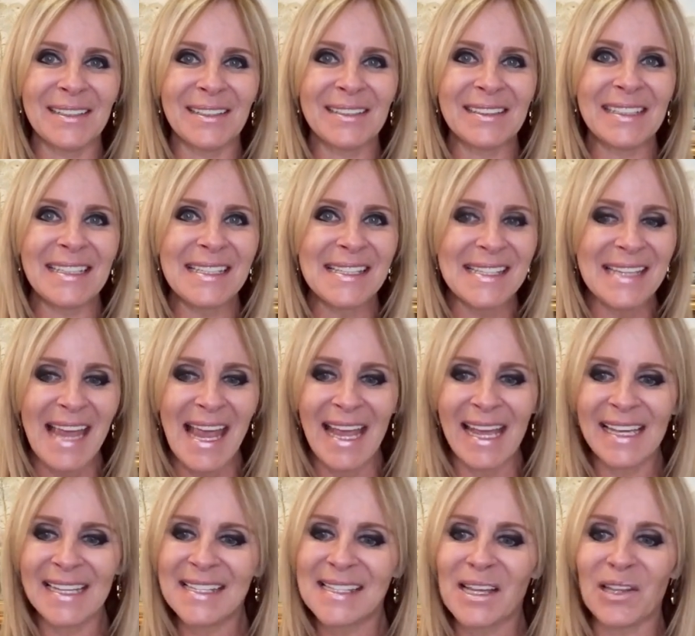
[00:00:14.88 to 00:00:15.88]
these
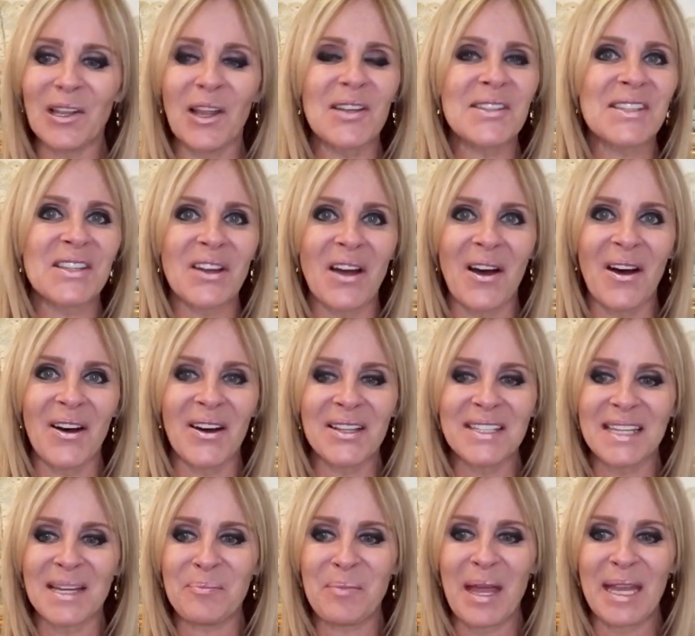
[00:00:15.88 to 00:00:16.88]
days, a lost
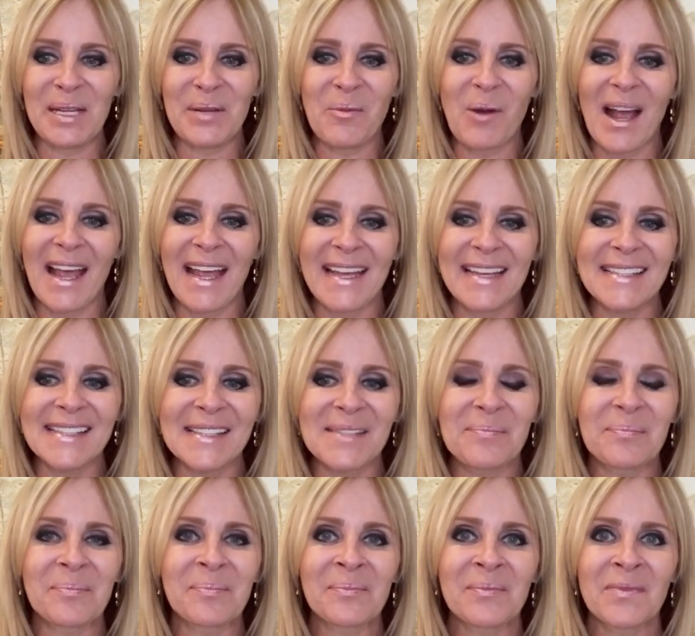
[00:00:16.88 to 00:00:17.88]
art in many ways.
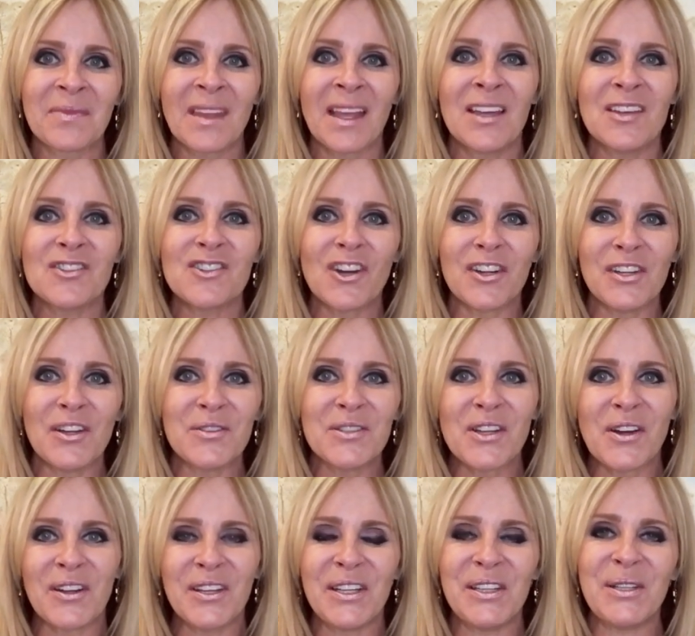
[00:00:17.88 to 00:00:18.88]
John
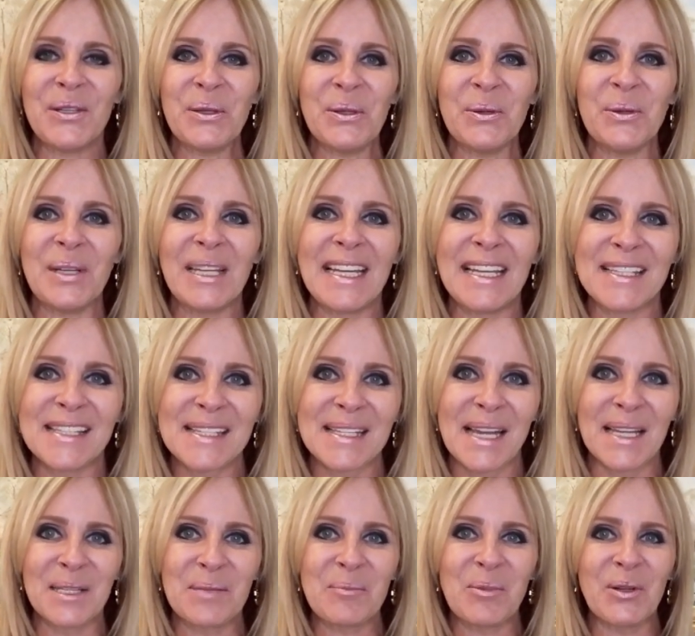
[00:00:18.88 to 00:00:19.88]
O'Donohue, in his
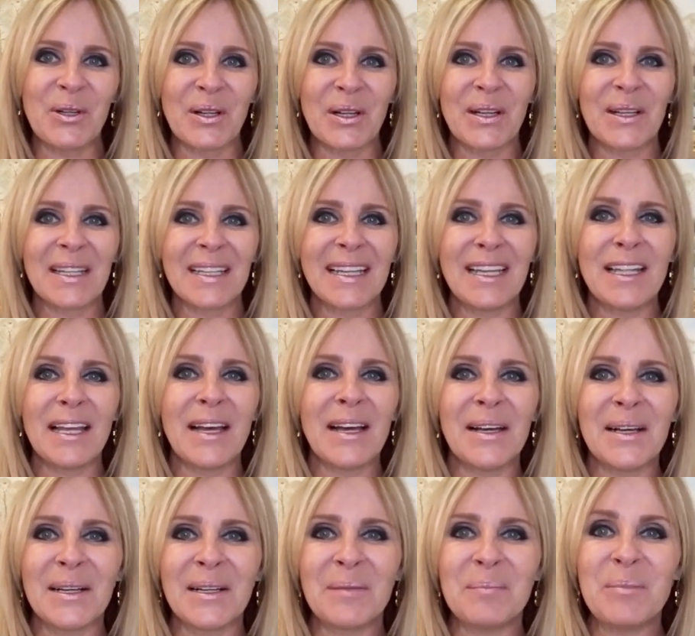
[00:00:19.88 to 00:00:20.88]
stunning book,
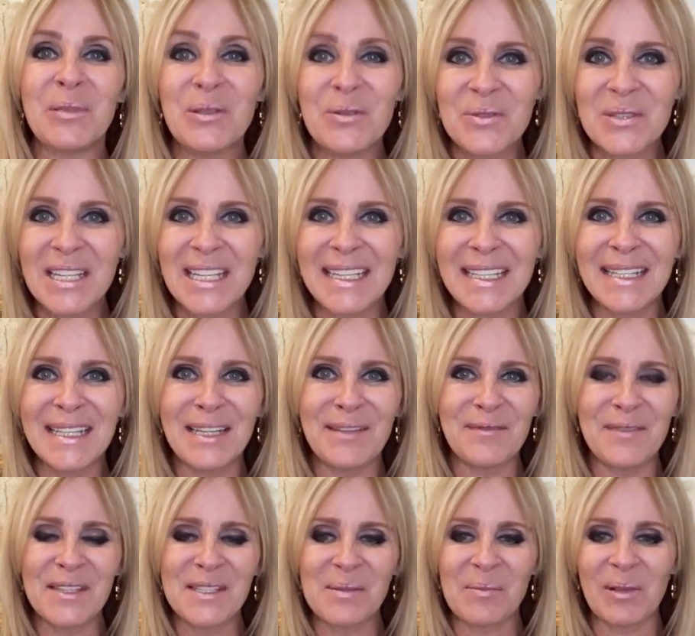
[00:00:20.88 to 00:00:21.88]
Beauty, the
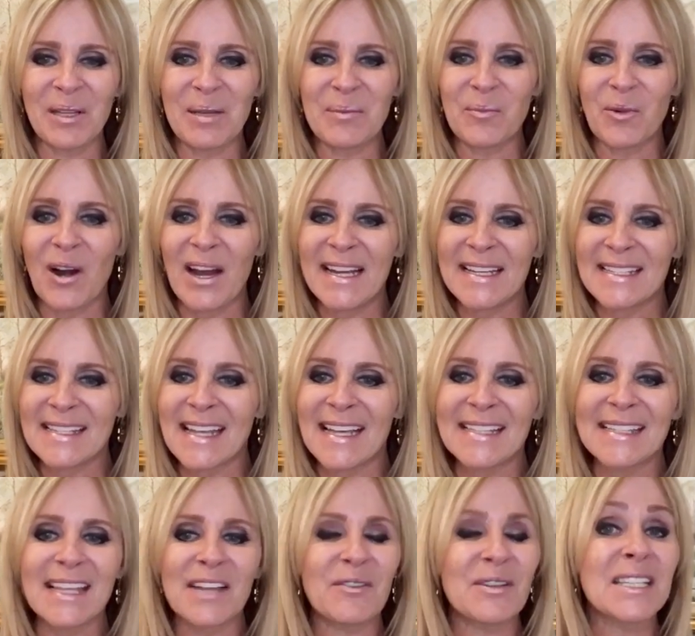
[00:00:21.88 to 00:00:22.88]
Invisible Embrace,
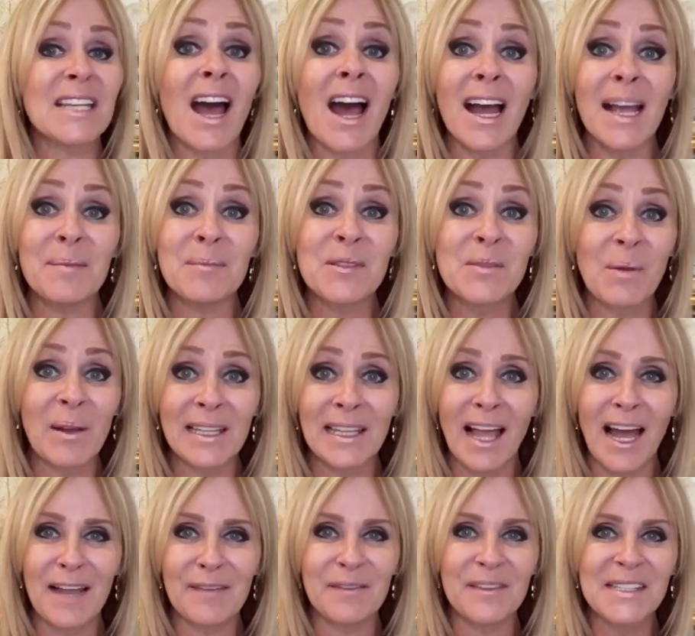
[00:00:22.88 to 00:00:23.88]
says there are times when
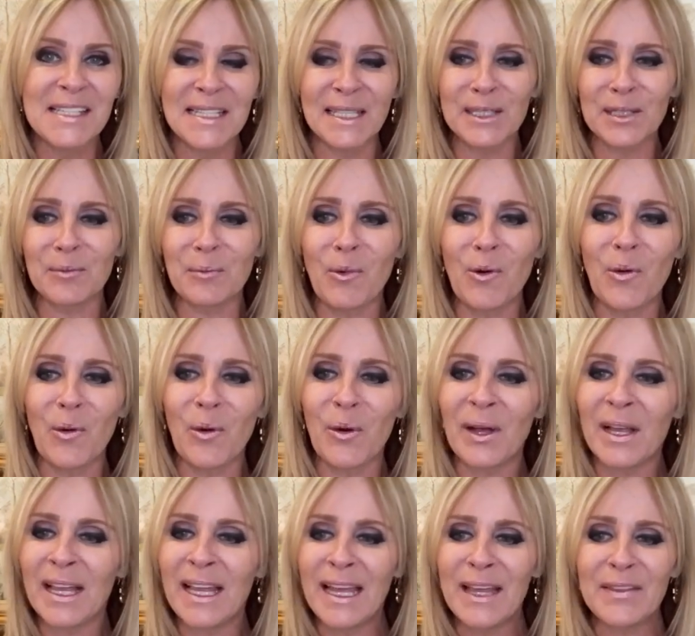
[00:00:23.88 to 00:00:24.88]
life is little more
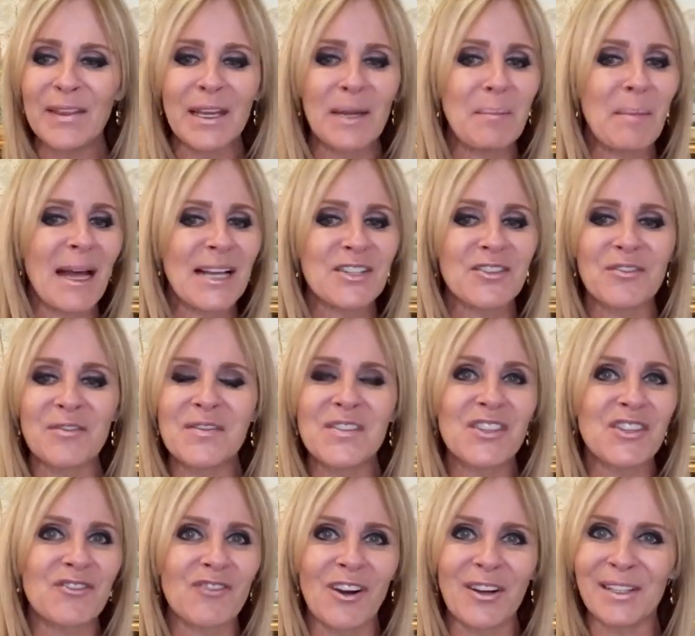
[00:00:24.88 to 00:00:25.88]
than a matter of
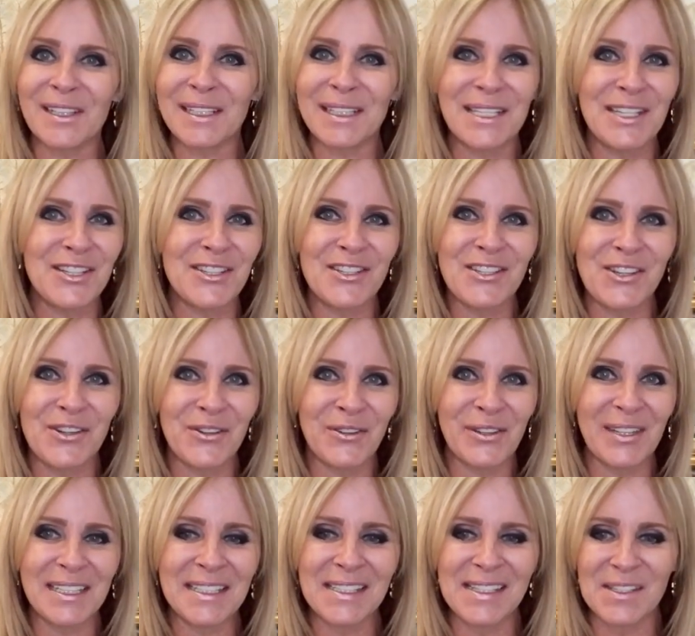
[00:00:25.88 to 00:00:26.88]
struggle and
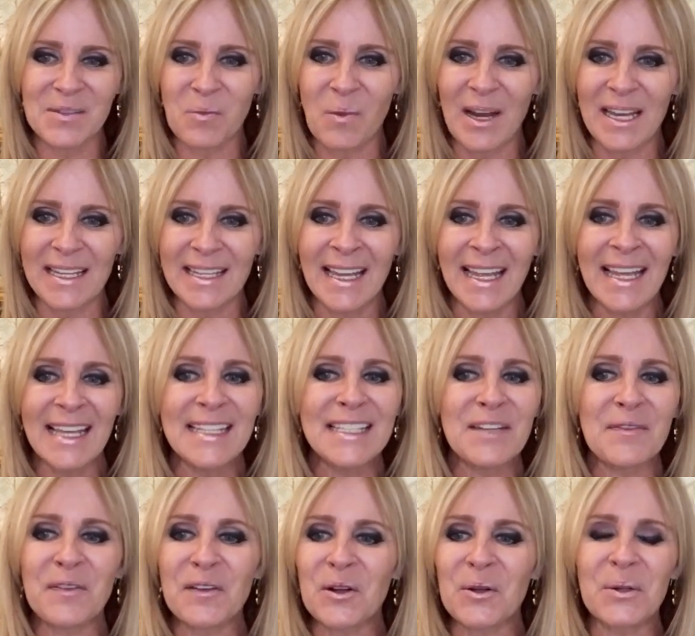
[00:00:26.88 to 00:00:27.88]
endurance, when
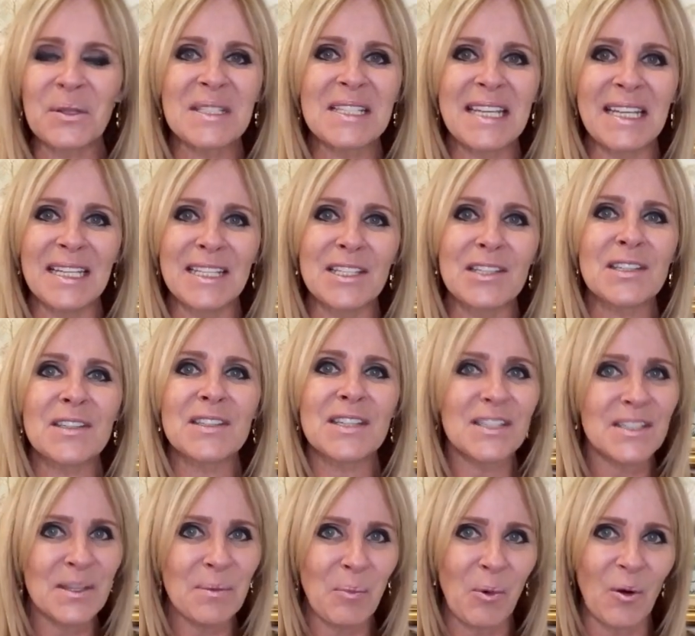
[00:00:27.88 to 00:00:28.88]
difficulty and
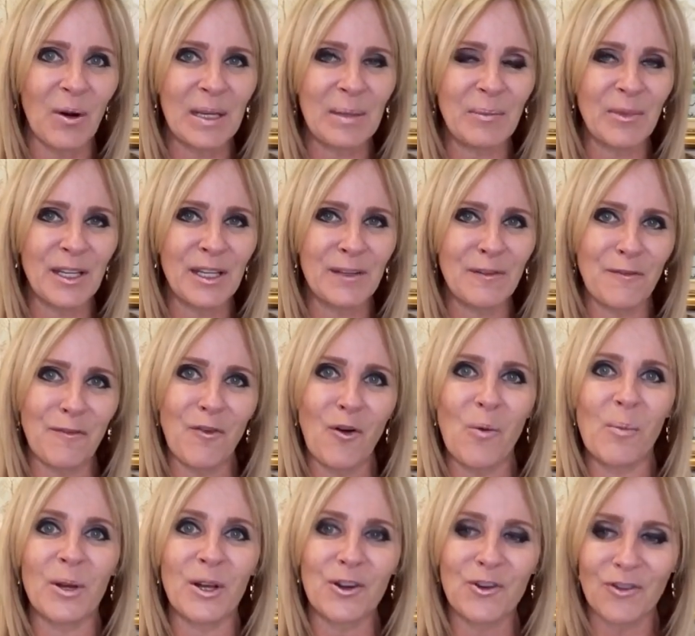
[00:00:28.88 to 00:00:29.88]
disappointment
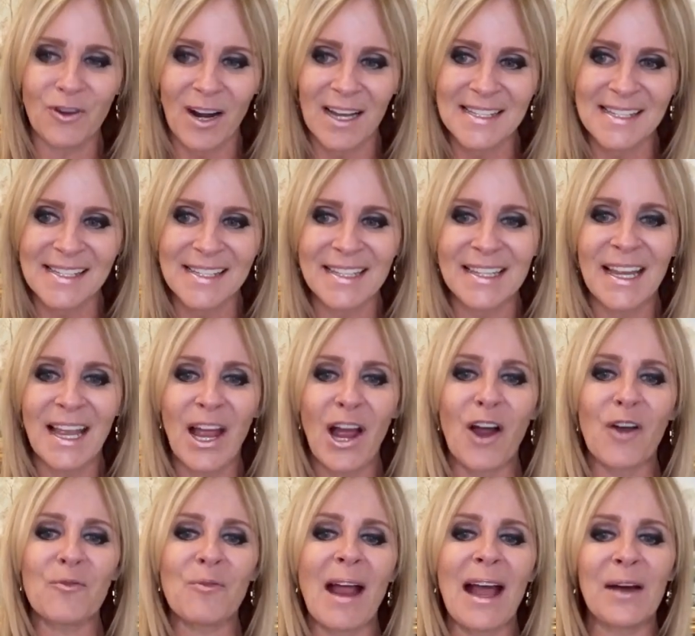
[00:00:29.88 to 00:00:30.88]
form a crust
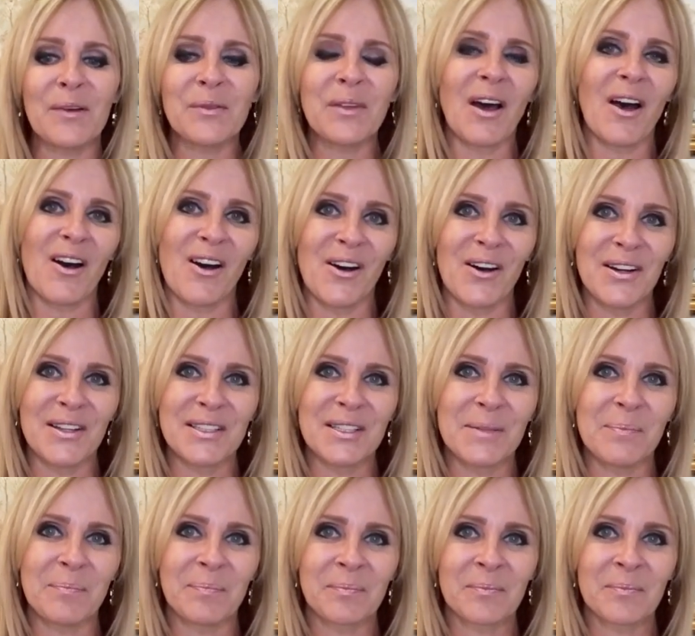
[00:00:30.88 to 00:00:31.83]
around the heart.